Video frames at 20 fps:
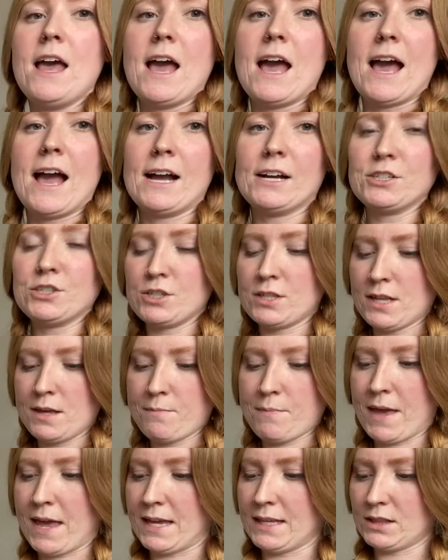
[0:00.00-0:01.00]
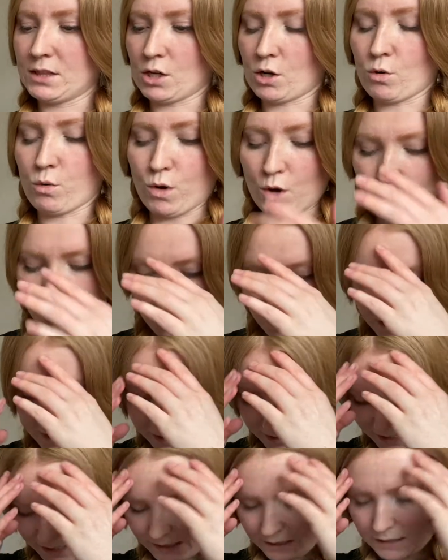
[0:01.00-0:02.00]
actually paint the quote on
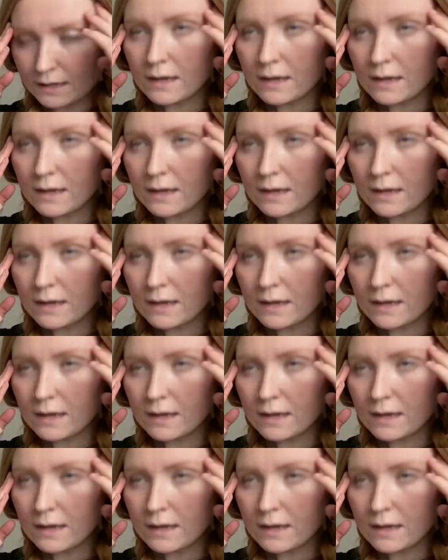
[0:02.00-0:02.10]
it.